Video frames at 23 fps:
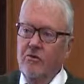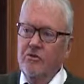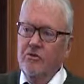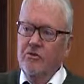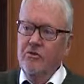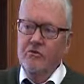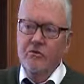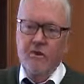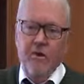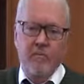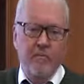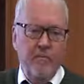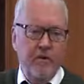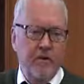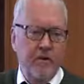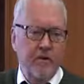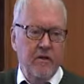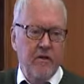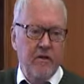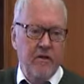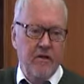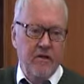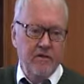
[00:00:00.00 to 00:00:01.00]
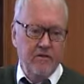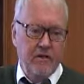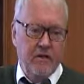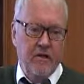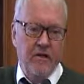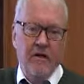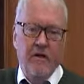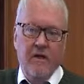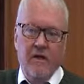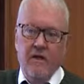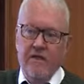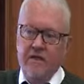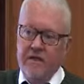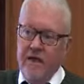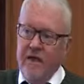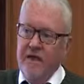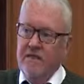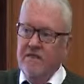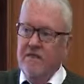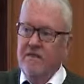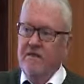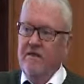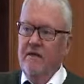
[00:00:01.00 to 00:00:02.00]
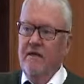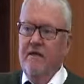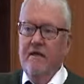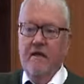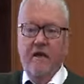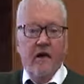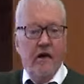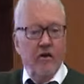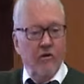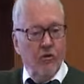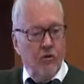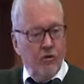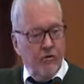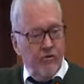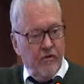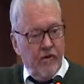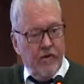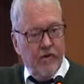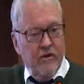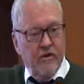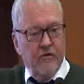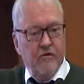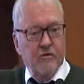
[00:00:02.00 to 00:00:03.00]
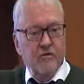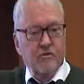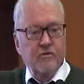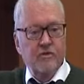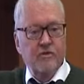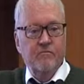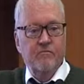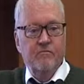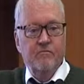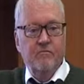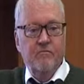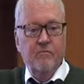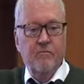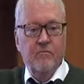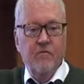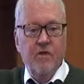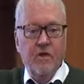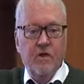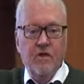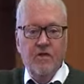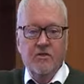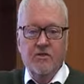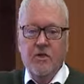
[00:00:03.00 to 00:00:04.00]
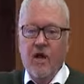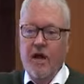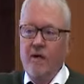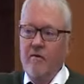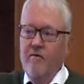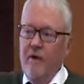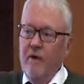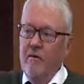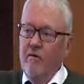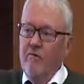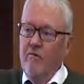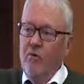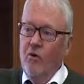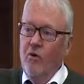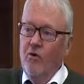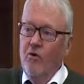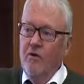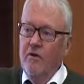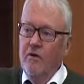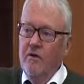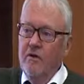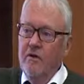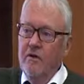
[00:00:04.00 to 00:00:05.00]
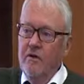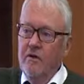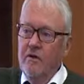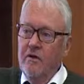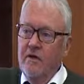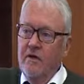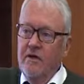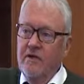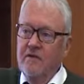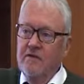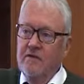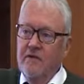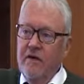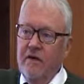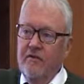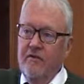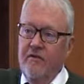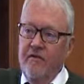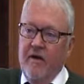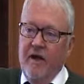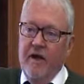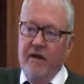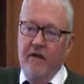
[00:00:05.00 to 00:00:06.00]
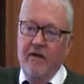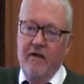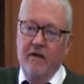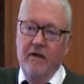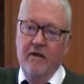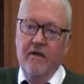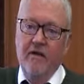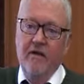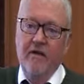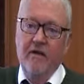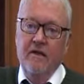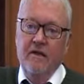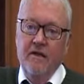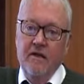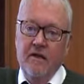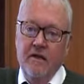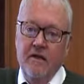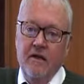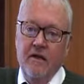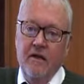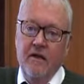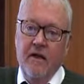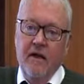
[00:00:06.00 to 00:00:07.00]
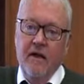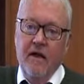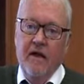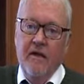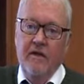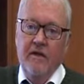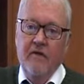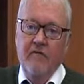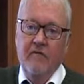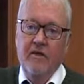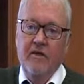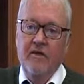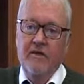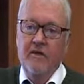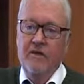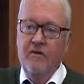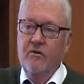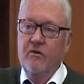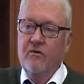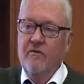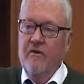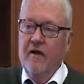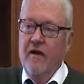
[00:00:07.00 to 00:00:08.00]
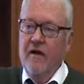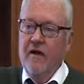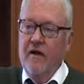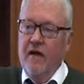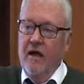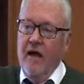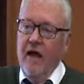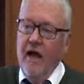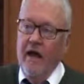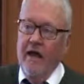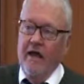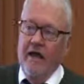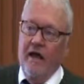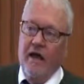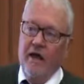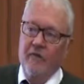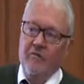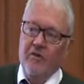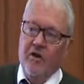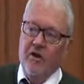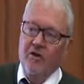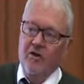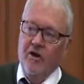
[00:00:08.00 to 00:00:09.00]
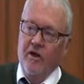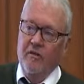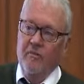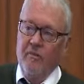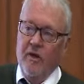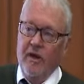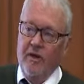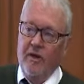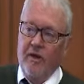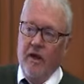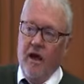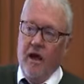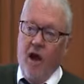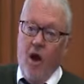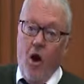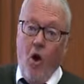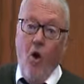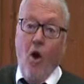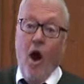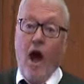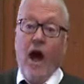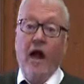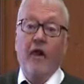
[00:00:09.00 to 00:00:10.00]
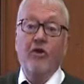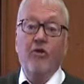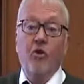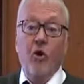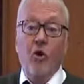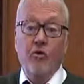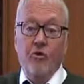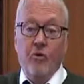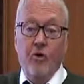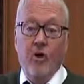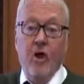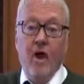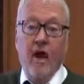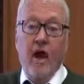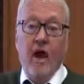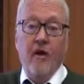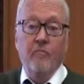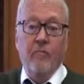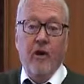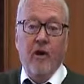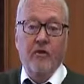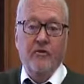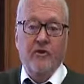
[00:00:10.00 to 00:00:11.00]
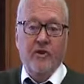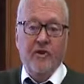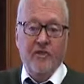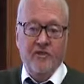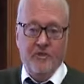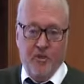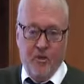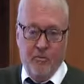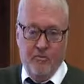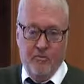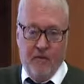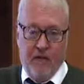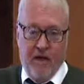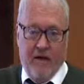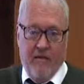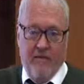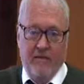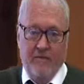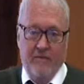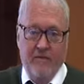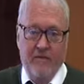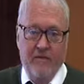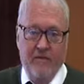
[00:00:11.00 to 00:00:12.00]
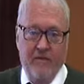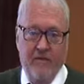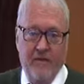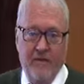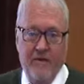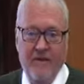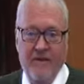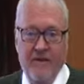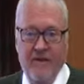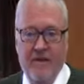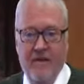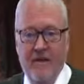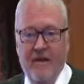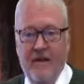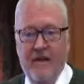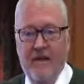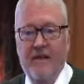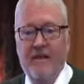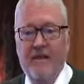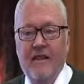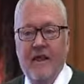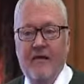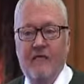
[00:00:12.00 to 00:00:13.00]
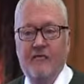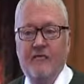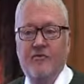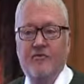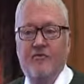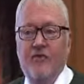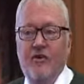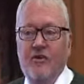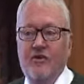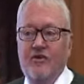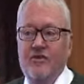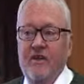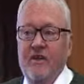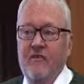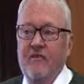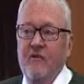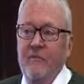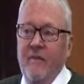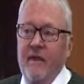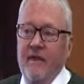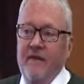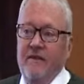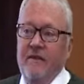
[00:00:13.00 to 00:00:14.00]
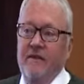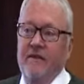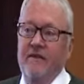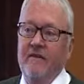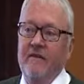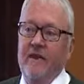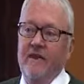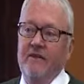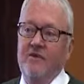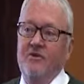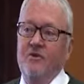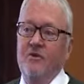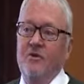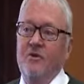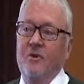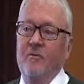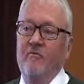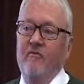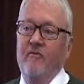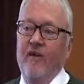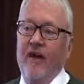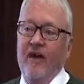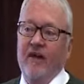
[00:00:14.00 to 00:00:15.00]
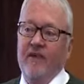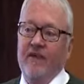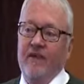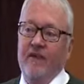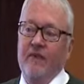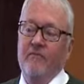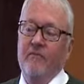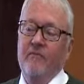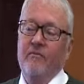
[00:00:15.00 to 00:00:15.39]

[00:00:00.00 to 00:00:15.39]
UNEP? I said, yes. And already there was a young boy inside the van. And I went into the van. Hi, I'm Karl Goran Maler. Oh, I know you. I'm Pathar Gupta. That was the first time we met in that UNEP van.